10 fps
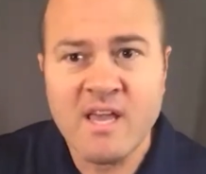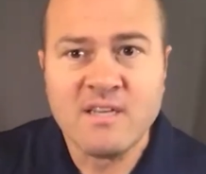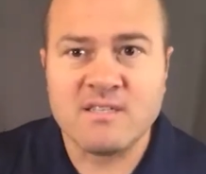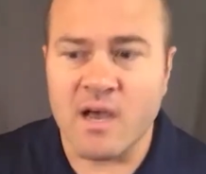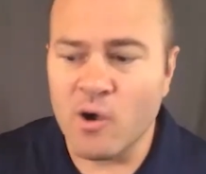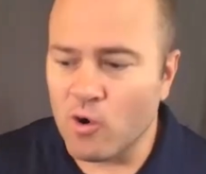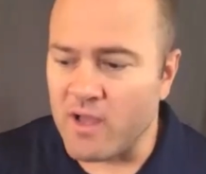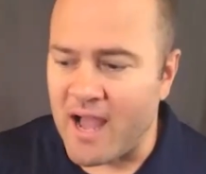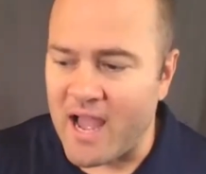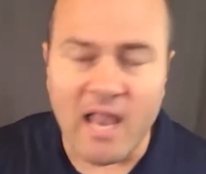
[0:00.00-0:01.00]
So
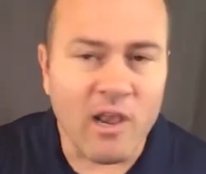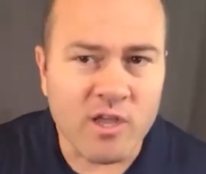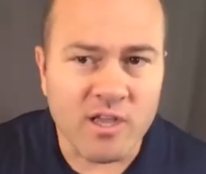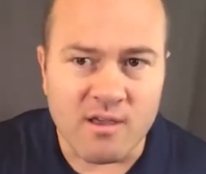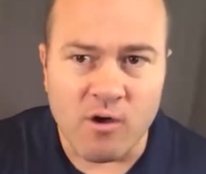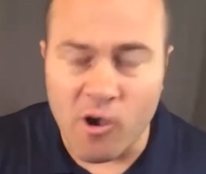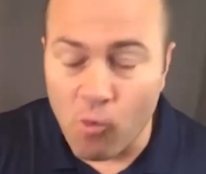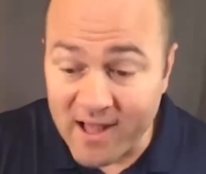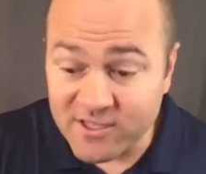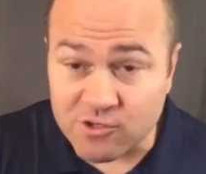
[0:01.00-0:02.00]
I, look at the
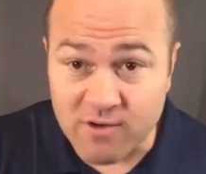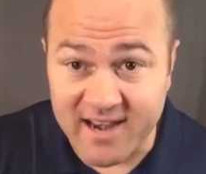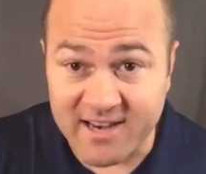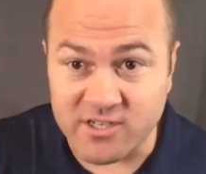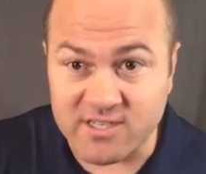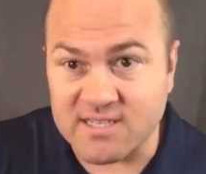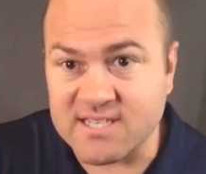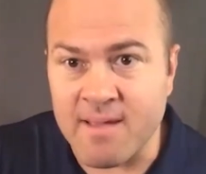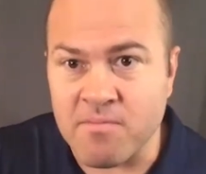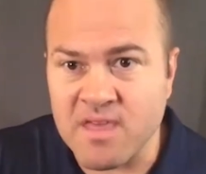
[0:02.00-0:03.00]
wealth strategy as the
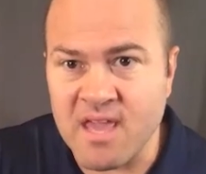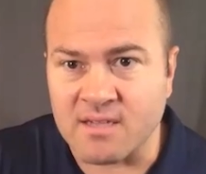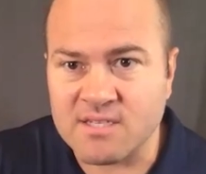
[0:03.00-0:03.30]
same thing.